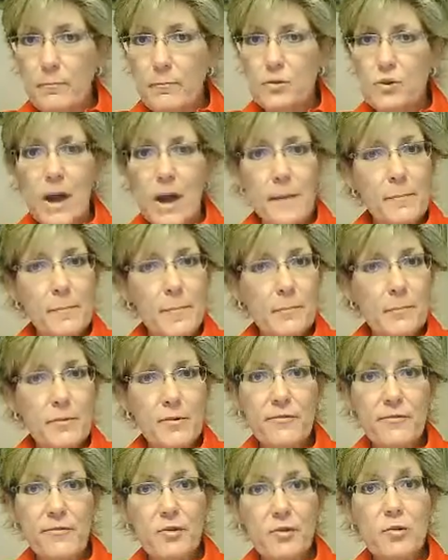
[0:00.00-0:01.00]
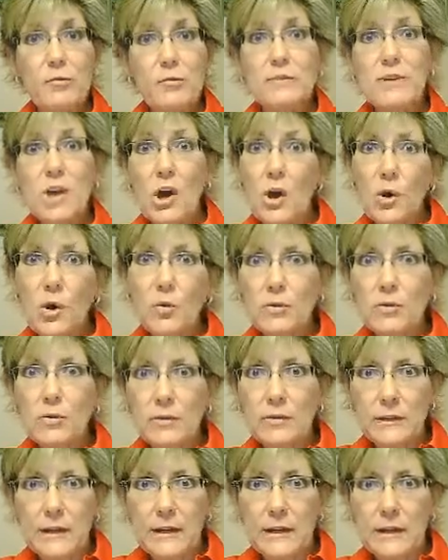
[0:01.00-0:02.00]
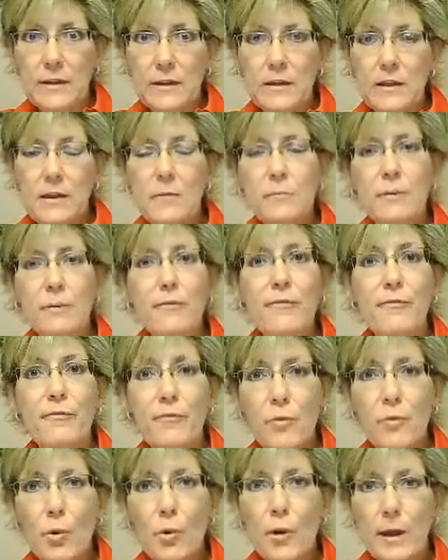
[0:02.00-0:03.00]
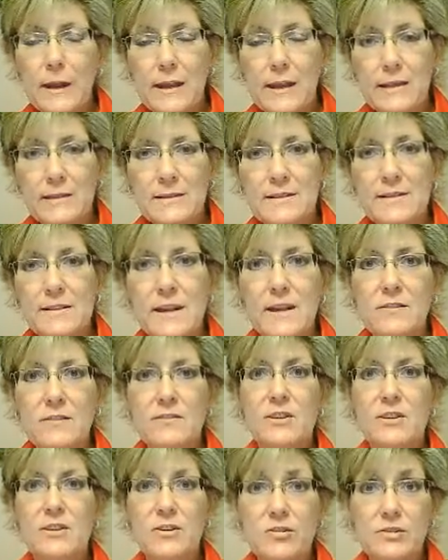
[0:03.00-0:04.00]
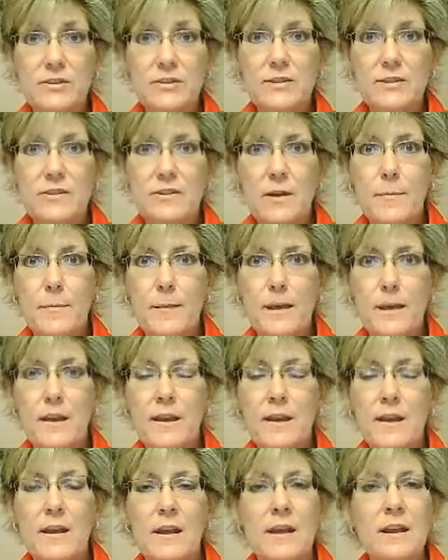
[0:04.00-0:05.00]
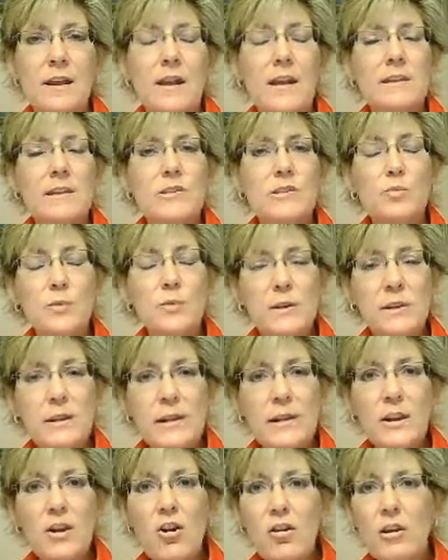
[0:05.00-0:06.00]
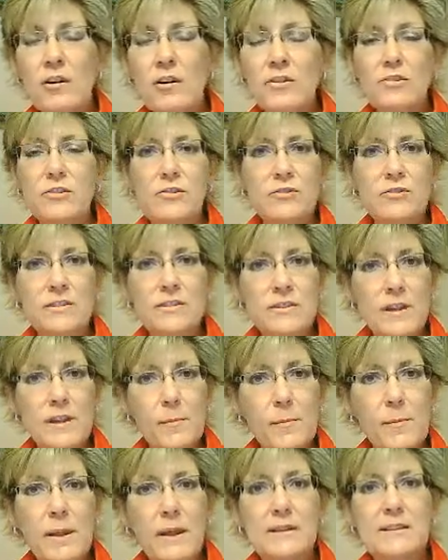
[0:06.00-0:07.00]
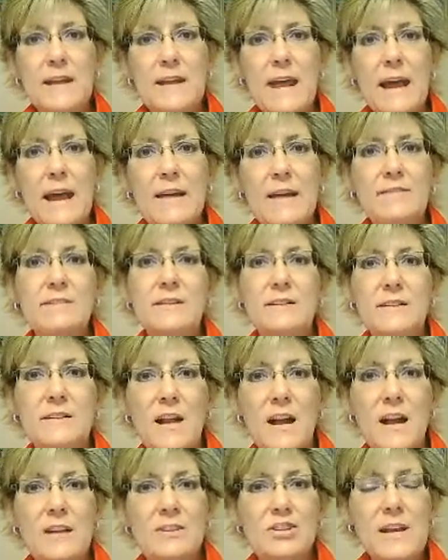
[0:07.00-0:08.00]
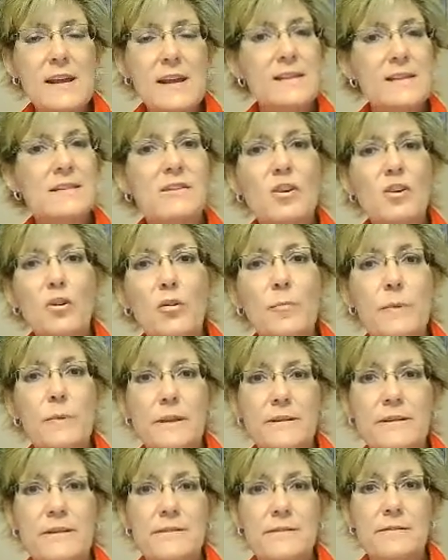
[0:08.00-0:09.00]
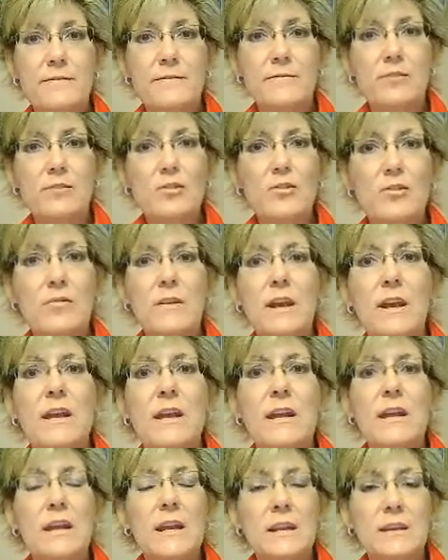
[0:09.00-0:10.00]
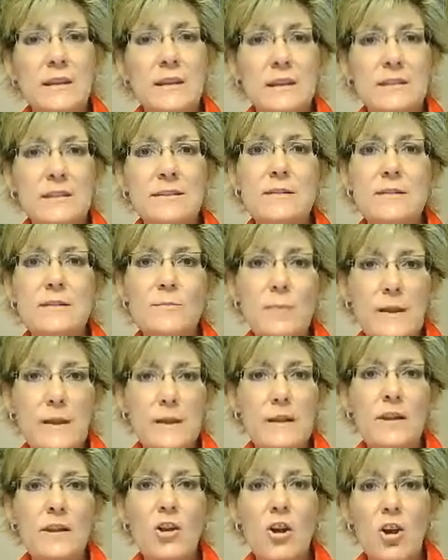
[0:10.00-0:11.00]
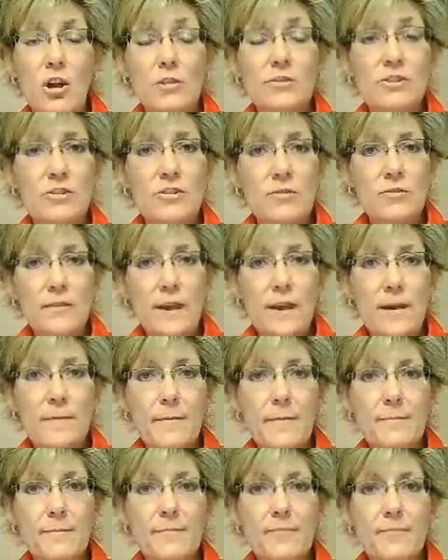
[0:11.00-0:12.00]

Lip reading: chop up your food totally before it gets down to your stomach. It's really hard on your stomach to have to digest whole pieces of food. It needs to be all chewed up.